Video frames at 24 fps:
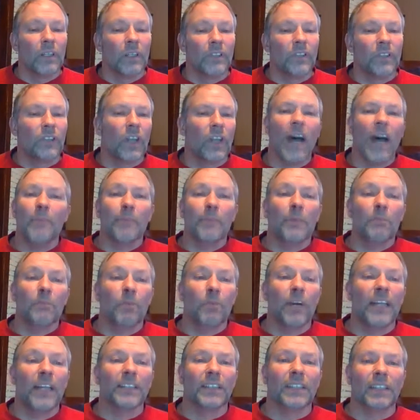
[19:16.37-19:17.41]
"Stop the
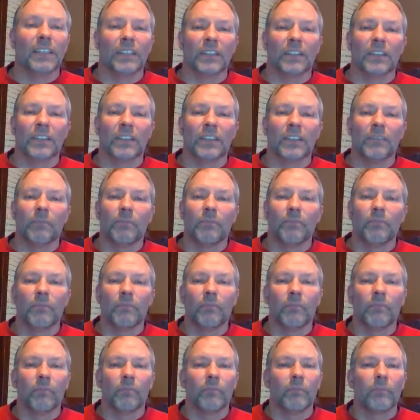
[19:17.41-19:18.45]
presses!"
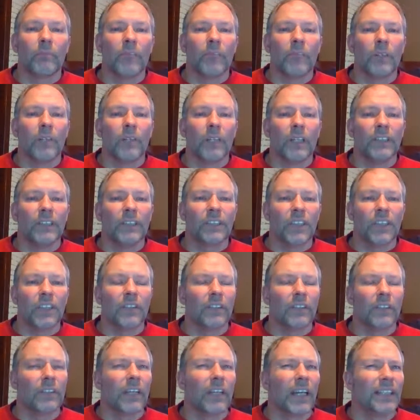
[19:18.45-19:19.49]
I
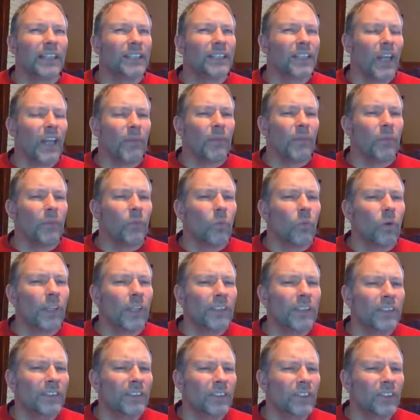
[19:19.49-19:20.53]
stuttered. I stammered.
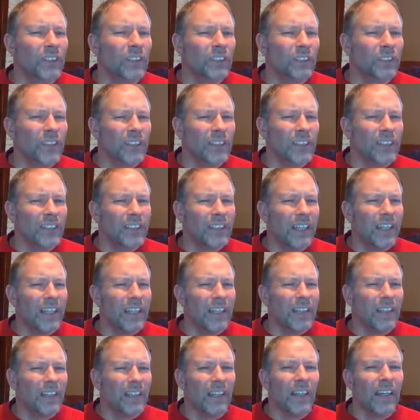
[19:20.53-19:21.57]
What did she just say?
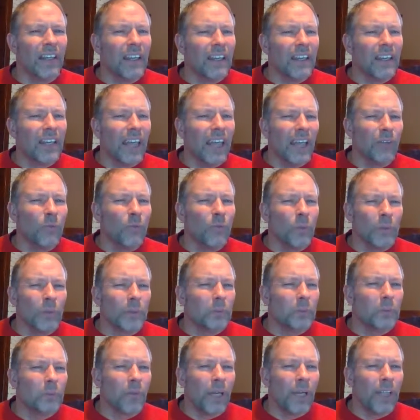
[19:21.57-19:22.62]
The head where the
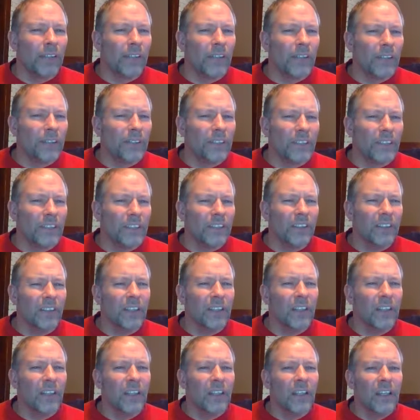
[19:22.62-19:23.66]
brain goes in?
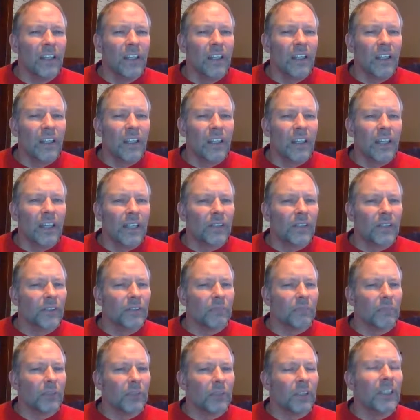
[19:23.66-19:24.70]
I
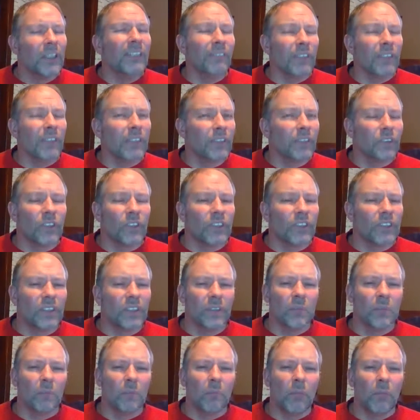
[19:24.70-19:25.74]
couldn't believe it. It just
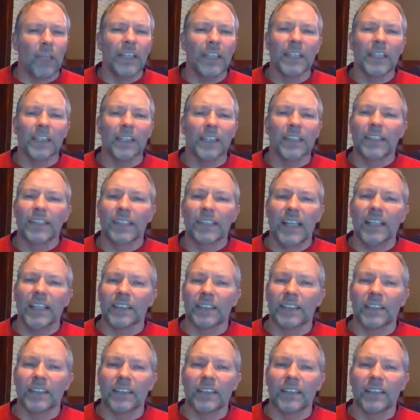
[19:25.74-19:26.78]
didn't make any
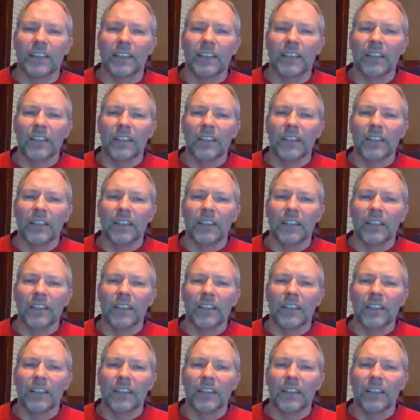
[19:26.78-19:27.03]
sense.